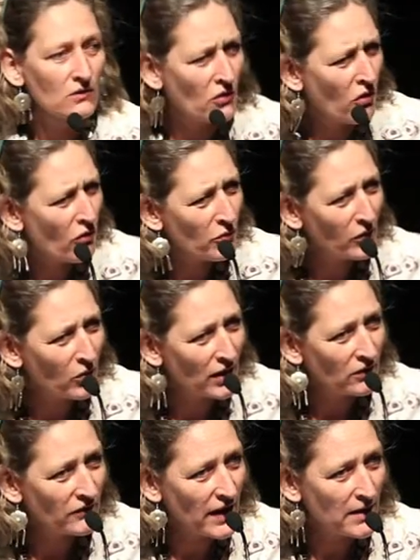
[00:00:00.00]
corporate
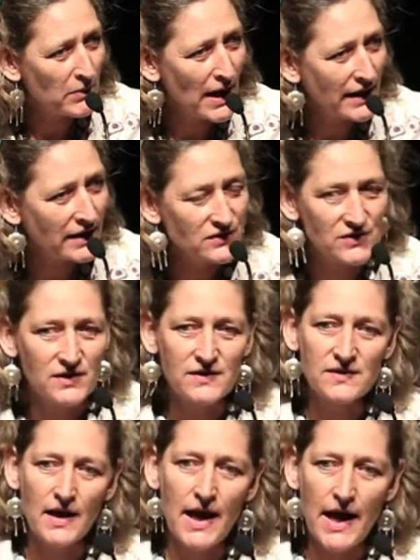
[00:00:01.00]
welfare
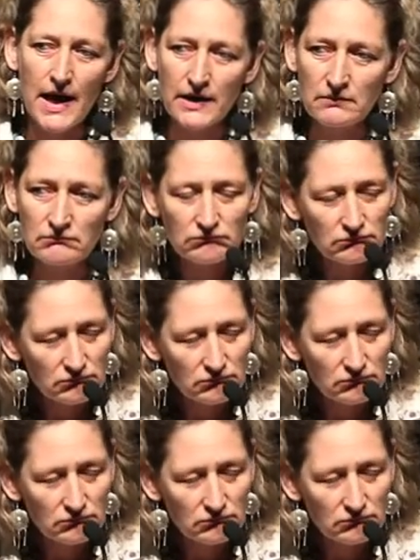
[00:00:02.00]
packages, and